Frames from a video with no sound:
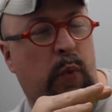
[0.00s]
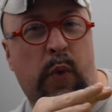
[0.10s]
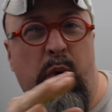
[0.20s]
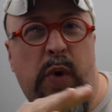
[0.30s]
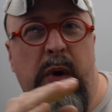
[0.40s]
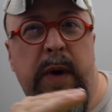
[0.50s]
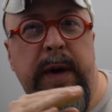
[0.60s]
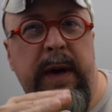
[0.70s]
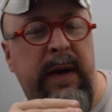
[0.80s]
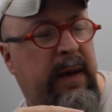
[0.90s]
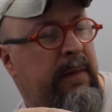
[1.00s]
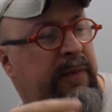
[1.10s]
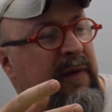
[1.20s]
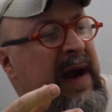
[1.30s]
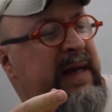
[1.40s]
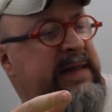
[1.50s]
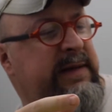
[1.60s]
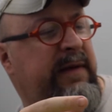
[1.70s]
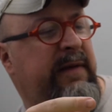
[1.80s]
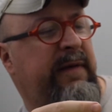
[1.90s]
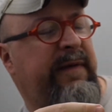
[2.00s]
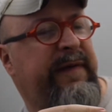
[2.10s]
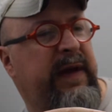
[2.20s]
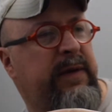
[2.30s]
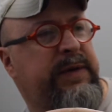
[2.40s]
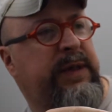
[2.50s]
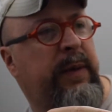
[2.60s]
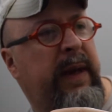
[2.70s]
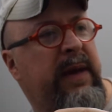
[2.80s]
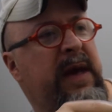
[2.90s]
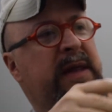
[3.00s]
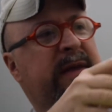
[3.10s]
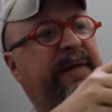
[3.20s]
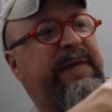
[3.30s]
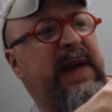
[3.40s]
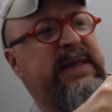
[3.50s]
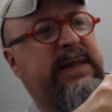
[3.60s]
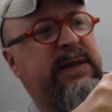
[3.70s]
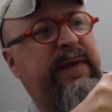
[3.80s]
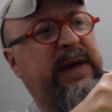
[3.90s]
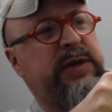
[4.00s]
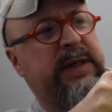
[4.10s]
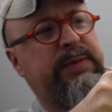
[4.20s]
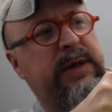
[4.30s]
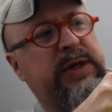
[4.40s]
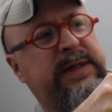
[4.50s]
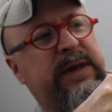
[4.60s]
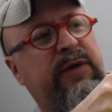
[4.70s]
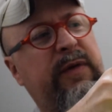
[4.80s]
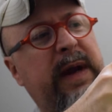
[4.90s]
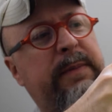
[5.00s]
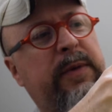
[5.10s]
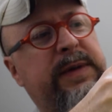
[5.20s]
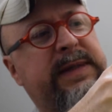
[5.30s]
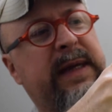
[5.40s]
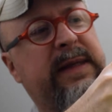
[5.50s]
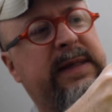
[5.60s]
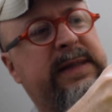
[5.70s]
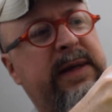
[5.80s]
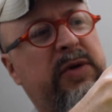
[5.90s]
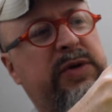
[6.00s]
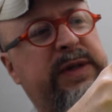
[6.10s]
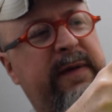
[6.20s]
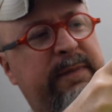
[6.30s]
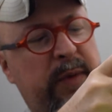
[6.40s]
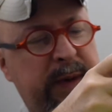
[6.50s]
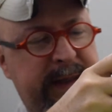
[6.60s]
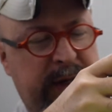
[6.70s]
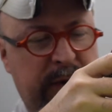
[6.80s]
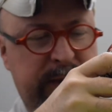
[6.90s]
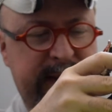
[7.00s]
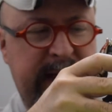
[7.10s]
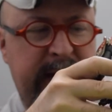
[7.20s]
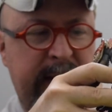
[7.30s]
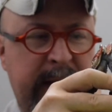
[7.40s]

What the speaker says: worn brass feel to it. The facial expression is incredible. He's got this little sort of pointy goatee,